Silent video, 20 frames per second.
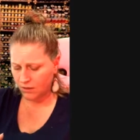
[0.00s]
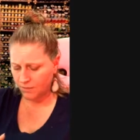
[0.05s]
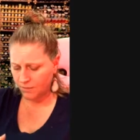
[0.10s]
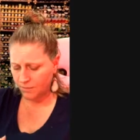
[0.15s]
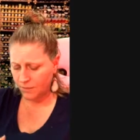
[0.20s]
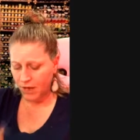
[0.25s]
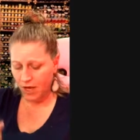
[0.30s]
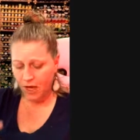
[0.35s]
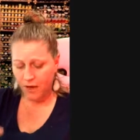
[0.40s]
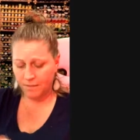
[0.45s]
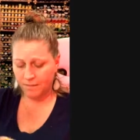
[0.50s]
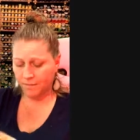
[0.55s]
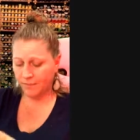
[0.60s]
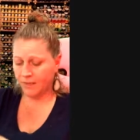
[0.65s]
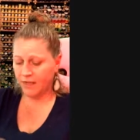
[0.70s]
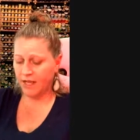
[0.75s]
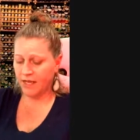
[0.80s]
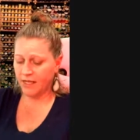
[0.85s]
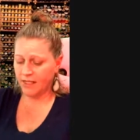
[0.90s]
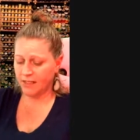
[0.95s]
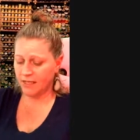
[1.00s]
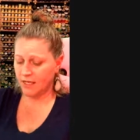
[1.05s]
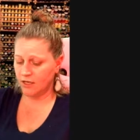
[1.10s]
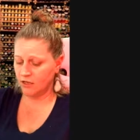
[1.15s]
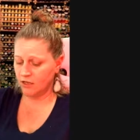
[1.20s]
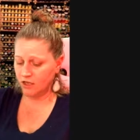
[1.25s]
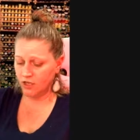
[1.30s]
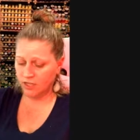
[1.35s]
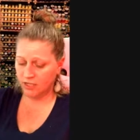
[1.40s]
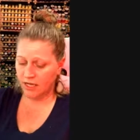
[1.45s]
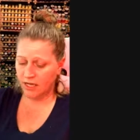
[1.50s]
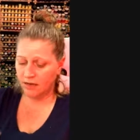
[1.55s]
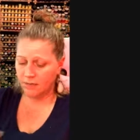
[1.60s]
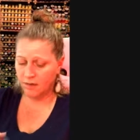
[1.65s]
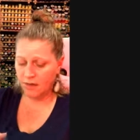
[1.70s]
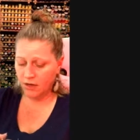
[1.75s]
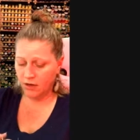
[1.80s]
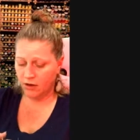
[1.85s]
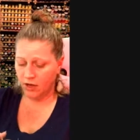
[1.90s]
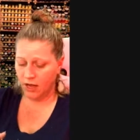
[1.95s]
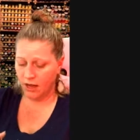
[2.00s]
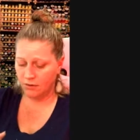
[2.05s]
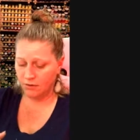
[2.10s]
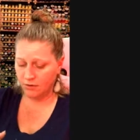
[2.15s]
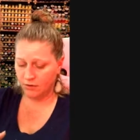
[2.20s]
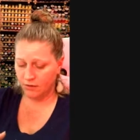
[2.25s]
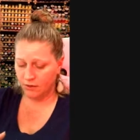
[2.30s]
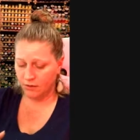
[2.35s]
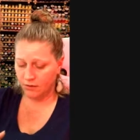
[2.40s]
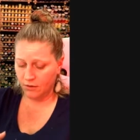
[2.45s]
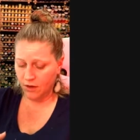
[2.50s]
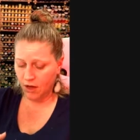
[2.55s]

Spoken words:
But like I said, you just got to be okay with it.